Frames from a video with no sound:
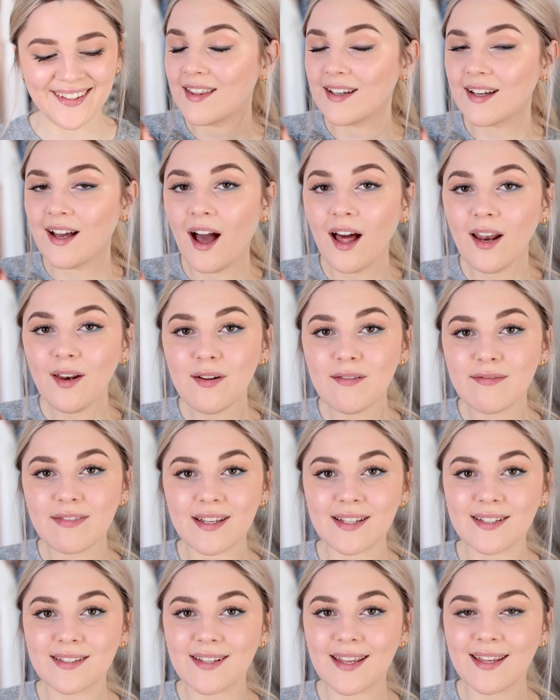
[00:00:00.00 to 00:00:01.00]
The colour of
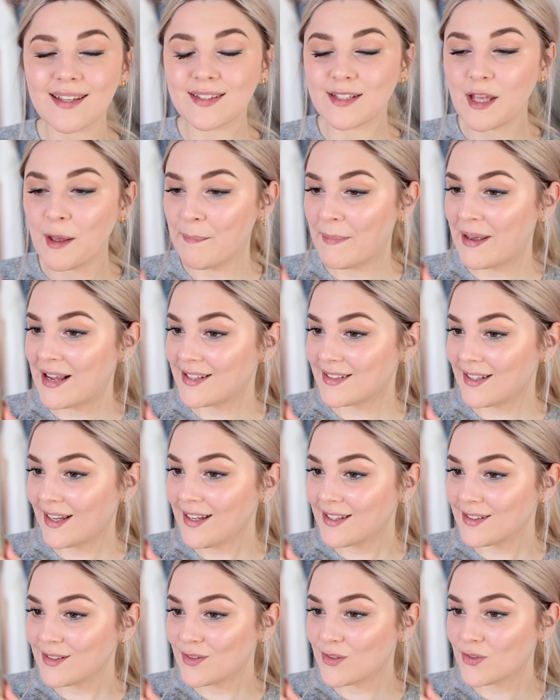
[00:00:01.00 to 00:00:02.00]
this is
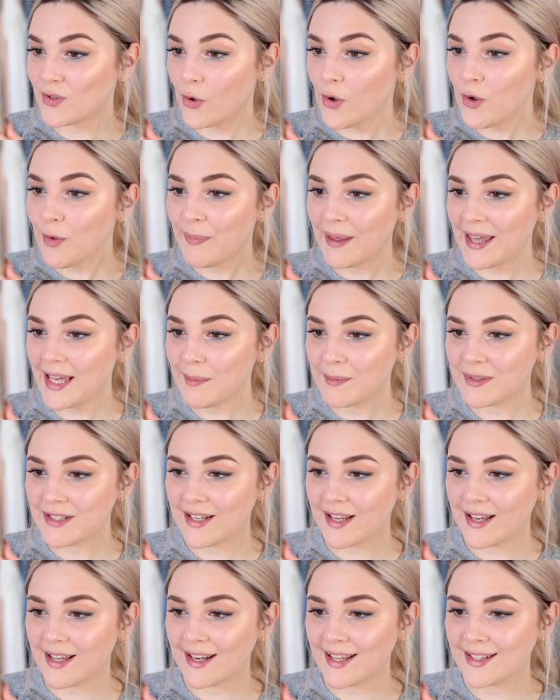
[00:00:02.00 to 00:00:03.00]
amazing. It's so
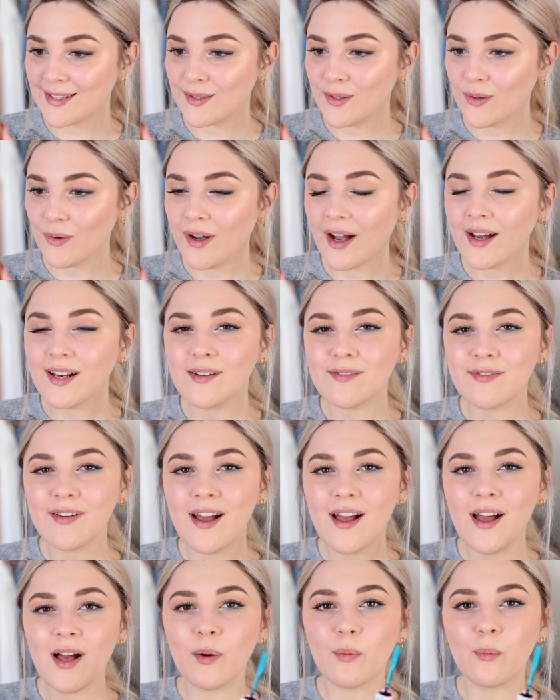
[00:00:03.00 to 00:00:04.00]
pigmented. It's not kind of
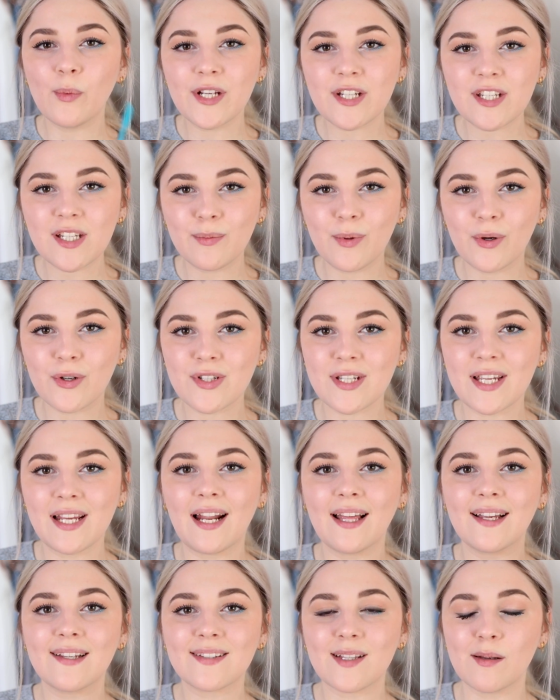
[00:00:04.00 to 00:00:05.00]

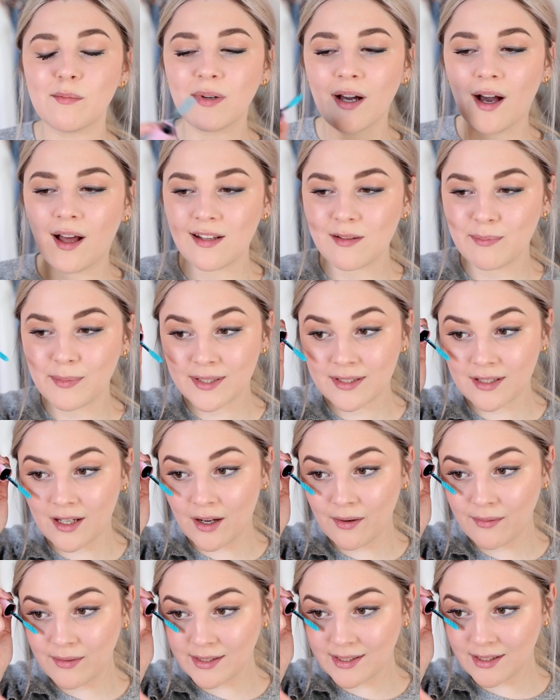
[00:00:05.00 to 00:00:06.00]
wishy-washy like some coloured
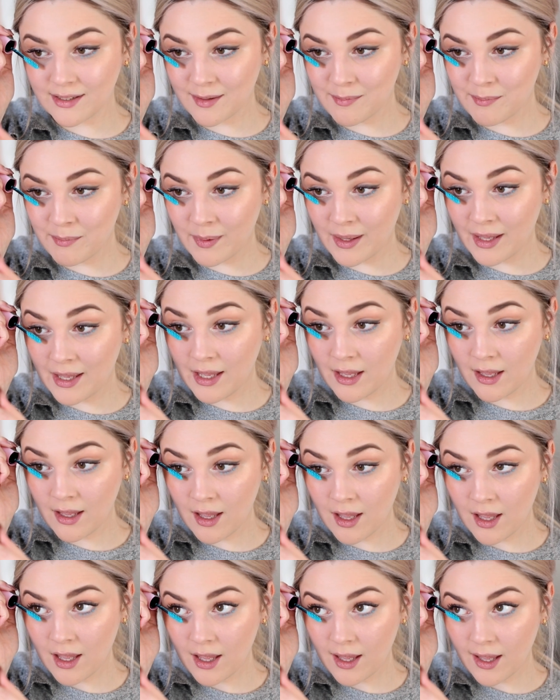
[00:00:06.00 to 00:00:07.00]
mascaras can
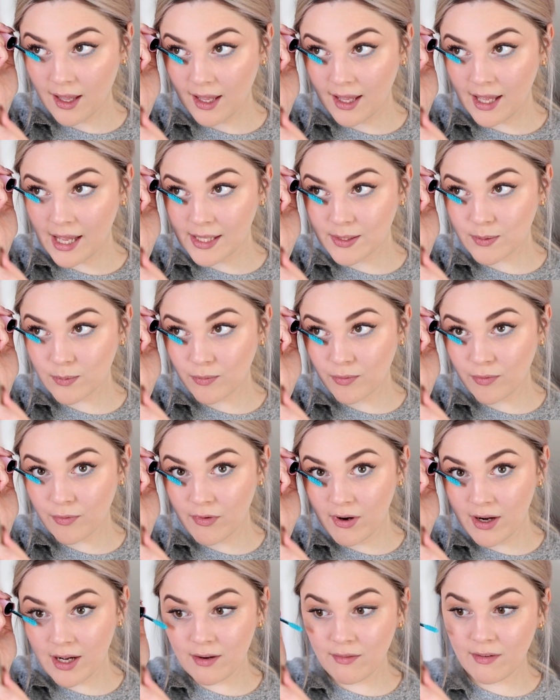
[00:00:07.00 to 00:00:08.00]
be. It's
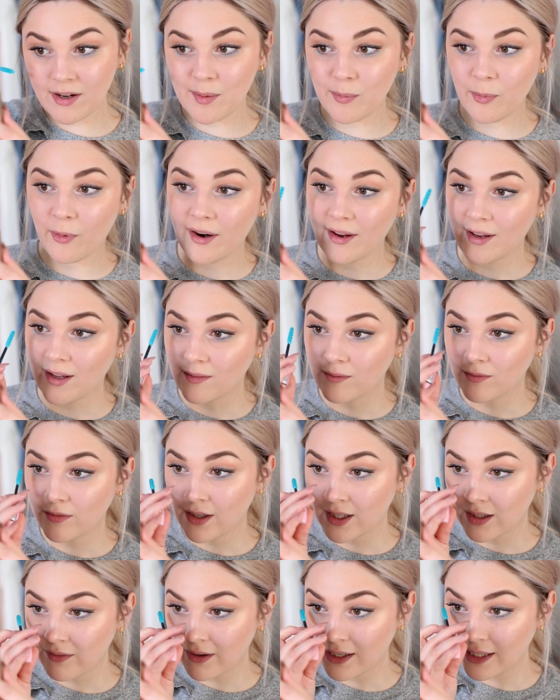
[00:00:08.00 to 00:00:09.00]
really, really bright and
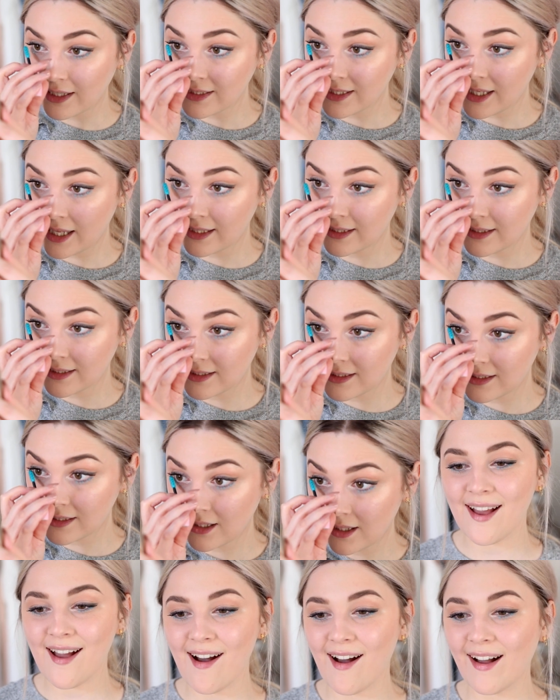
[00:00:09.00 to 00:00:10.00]
really, really
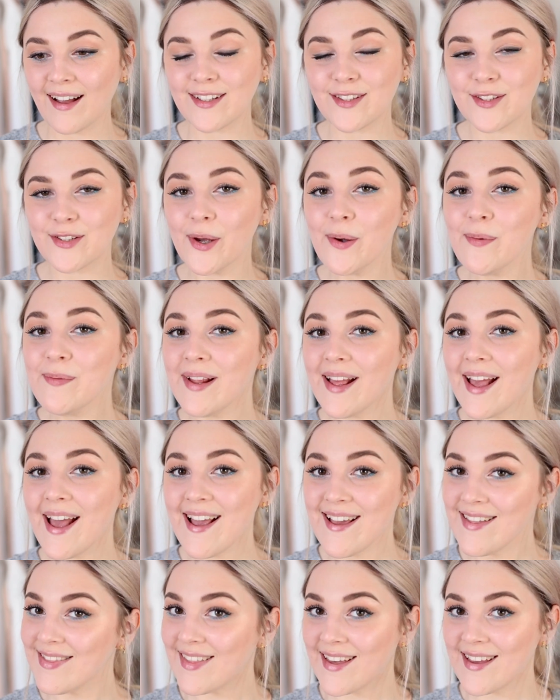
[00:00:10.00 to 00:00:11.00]
intense. I don't
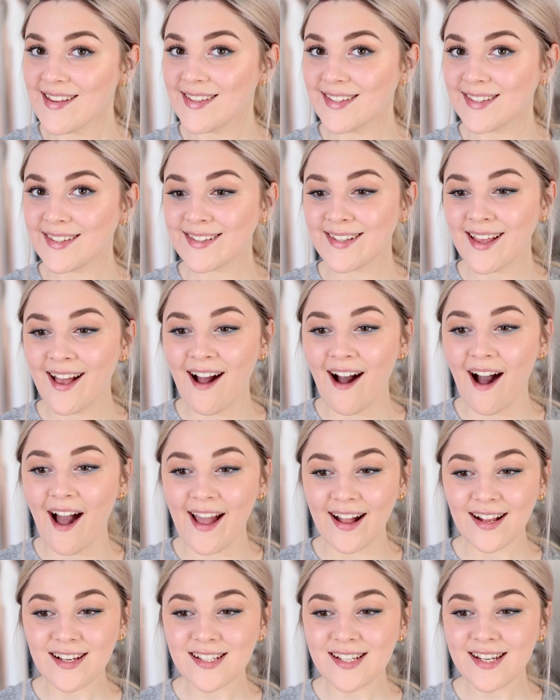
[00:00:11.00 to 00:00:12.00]
hate this.
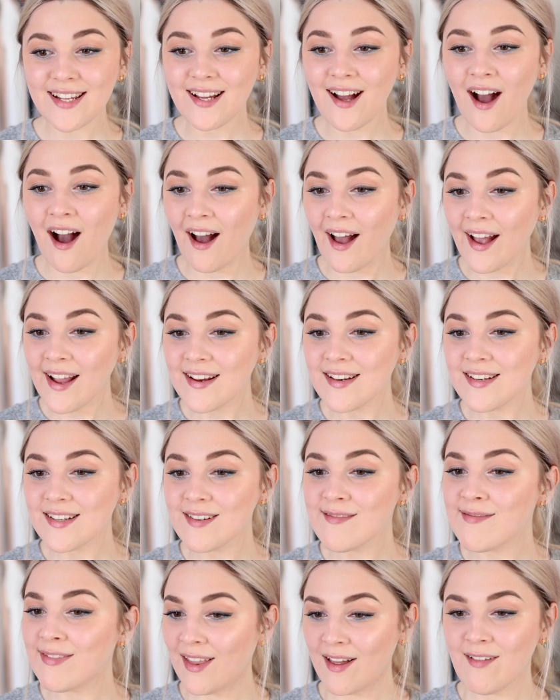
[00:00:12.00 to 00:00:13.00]
I actually
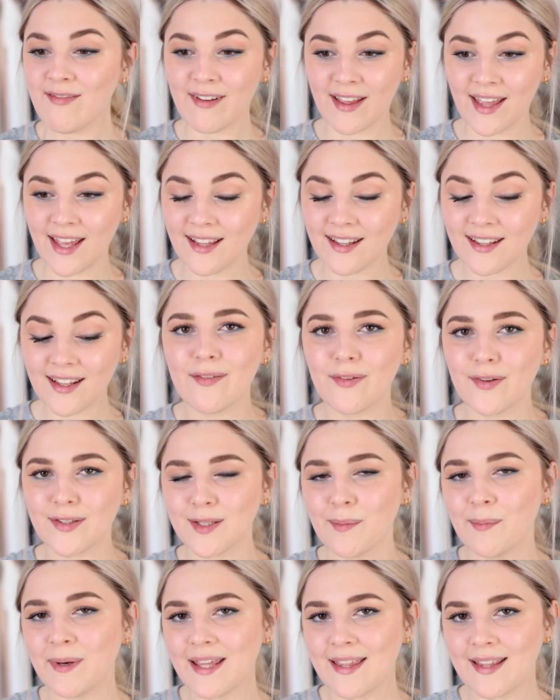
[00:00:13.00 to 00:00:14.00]
kind of love it. If you're
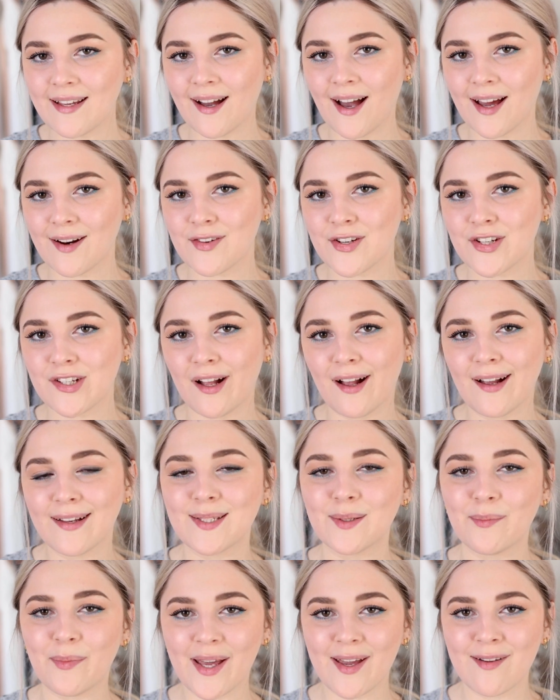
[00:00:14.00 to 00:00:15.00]
somebody that kind of
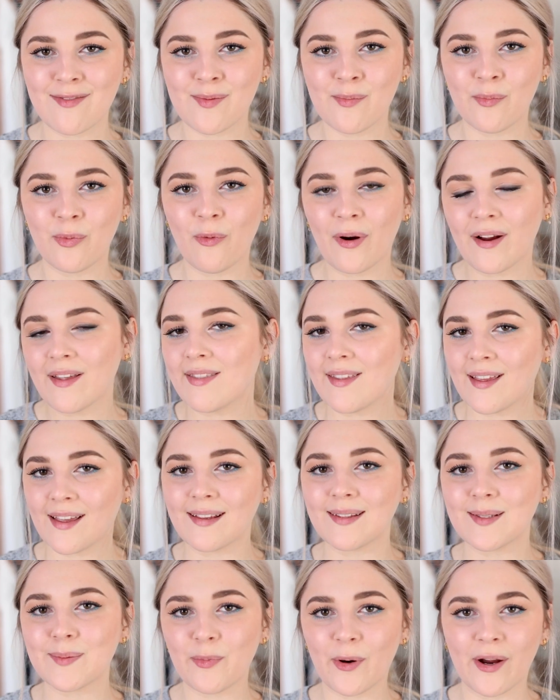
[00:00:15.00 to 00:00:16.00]
shies away from bright
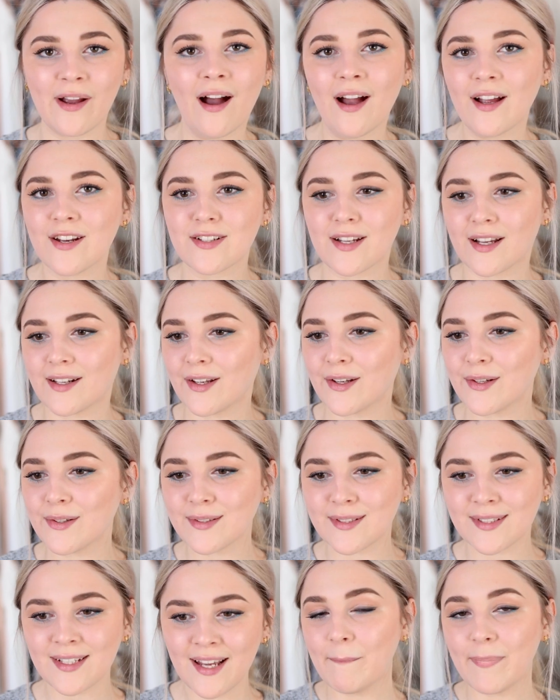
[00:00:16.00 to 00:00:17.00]
things, bright
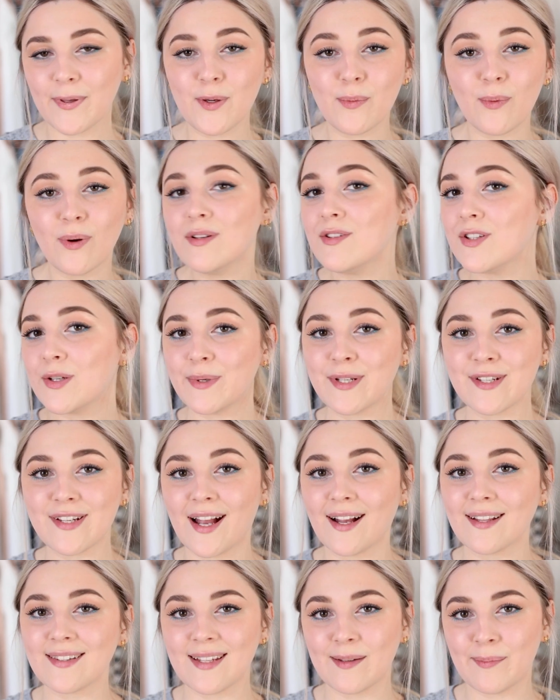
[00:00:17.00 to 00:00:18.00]
eyeshadows, but you want to
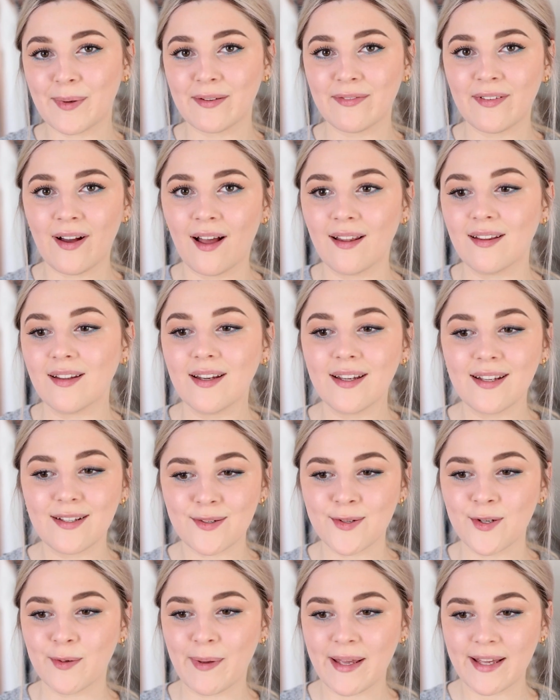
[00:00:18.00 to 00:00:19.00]
inject a bit of colour
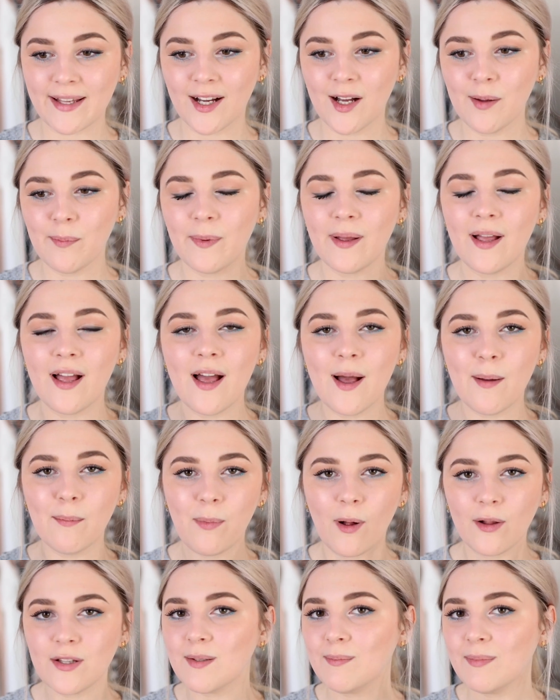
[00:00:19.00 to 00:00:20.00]
into your makeup,
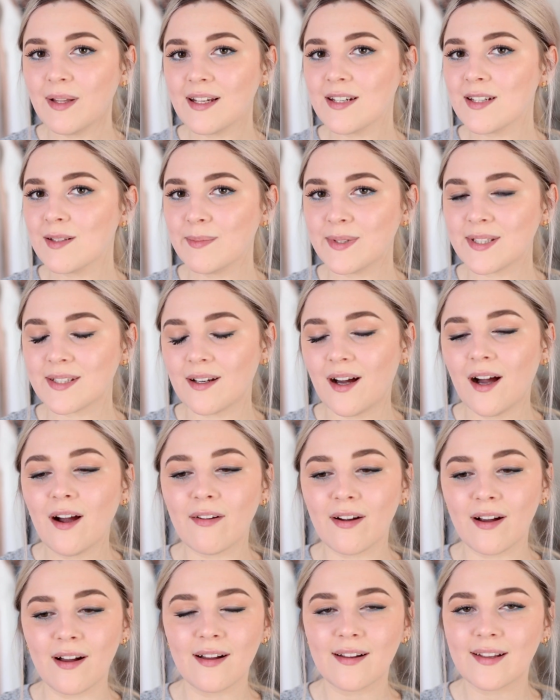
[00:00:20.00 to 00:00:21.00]
Bottom Lash
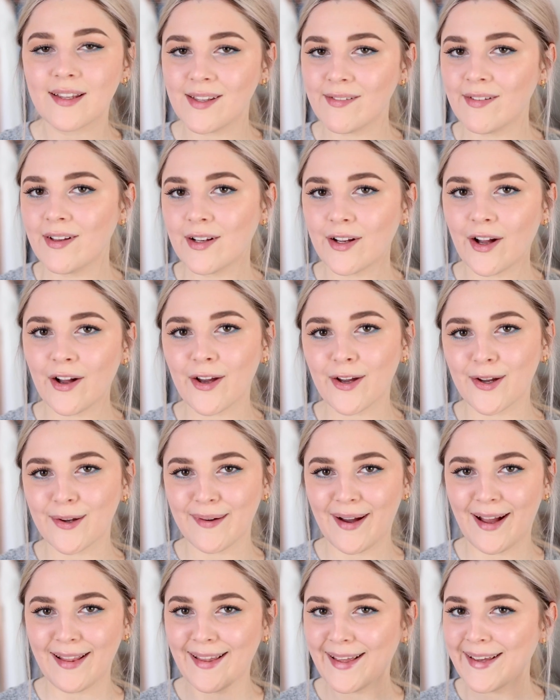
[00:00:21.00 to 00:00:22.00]
Mascara, give it a
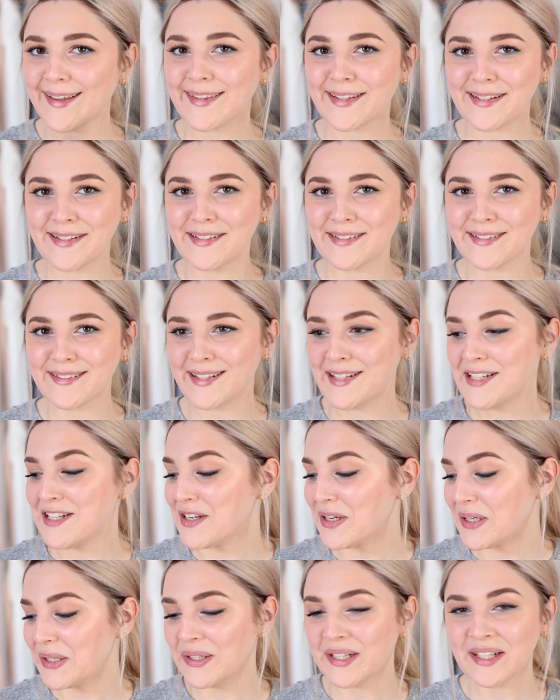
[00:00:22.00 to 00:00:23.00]
go. I like this, I
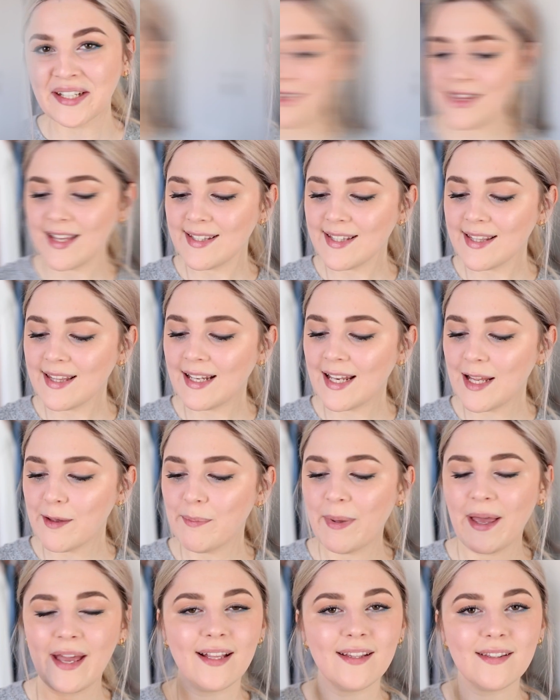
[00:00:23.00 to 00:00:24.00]
do. So these are the
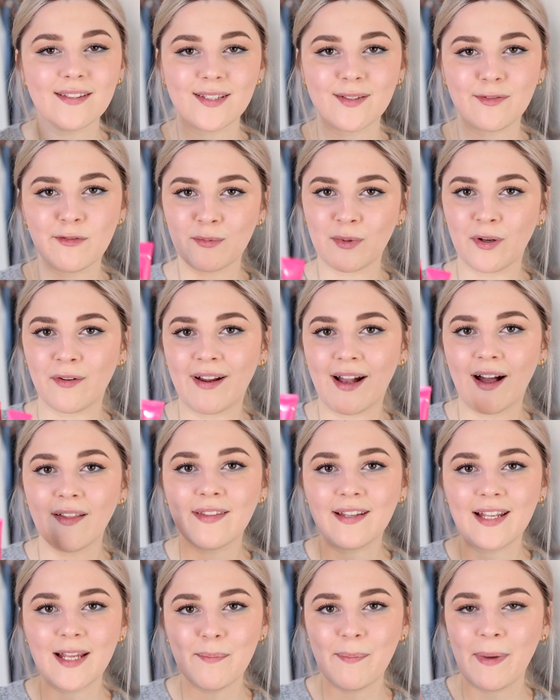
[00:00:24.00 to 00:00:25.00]
lip paints from
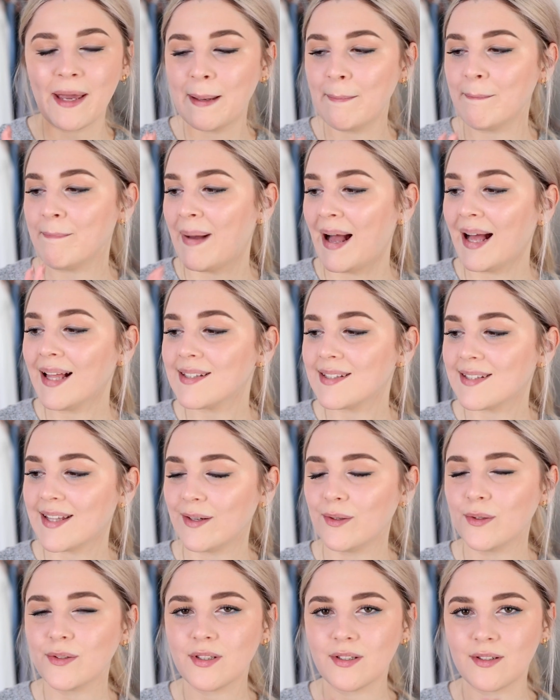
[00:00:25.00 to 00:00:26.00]
L'Oreal, the lip paint mattes.
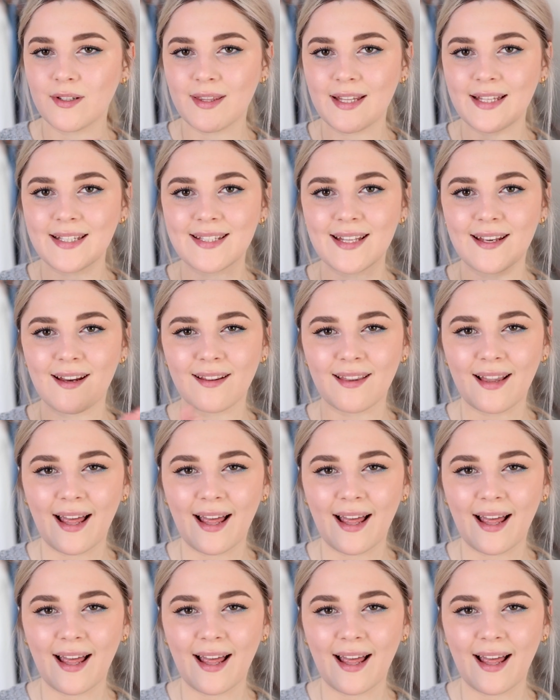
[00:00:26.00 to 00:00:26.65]
They also do these in a